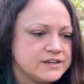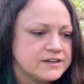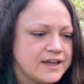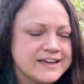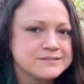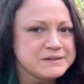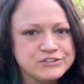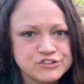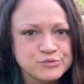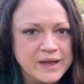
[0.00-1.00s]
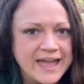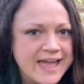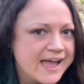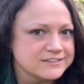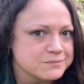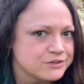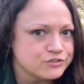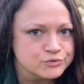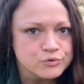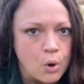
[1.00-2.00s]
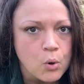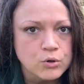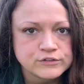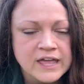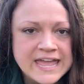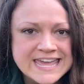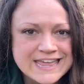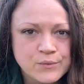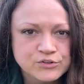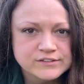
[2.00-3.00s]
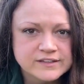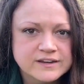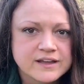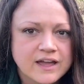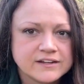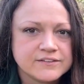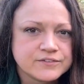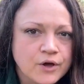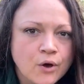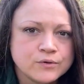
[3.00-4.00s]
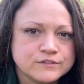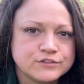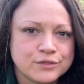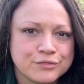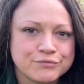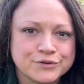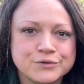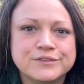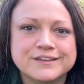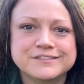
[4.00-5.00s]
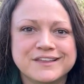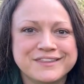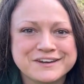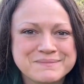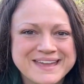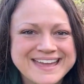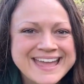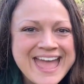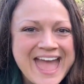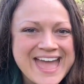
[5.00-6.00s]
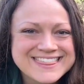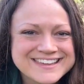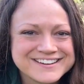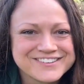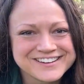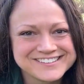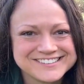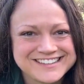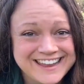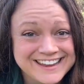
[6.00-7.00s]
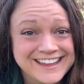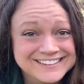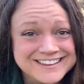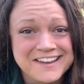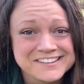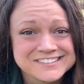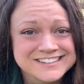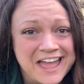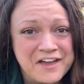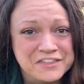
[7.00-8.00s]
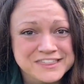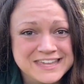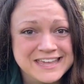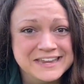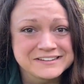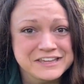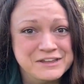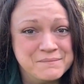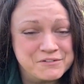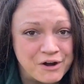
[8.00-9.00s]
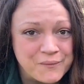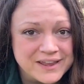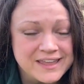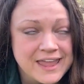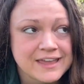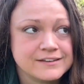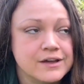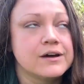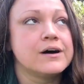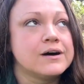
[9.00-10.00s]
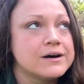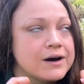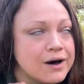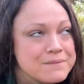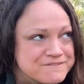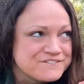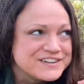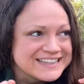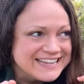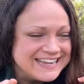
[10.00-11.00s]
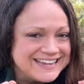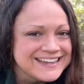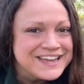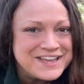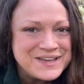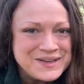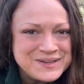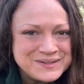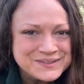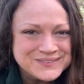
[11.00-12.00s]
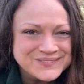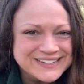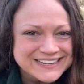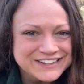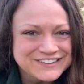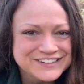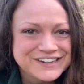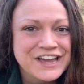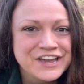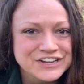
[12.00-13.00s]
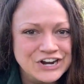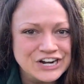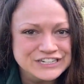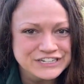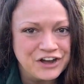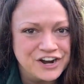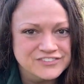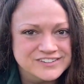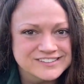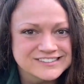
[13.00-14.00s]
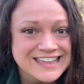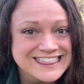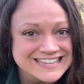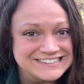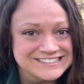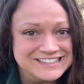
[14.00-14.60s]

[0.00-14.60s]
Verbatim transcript: it hasn't been too wet, it hasn't been too cold, that we're just gonna kind of coast through this a little bit, and they're going to stay nice and healthy and keep growing, and hopefully we'll get a good garlic harvest this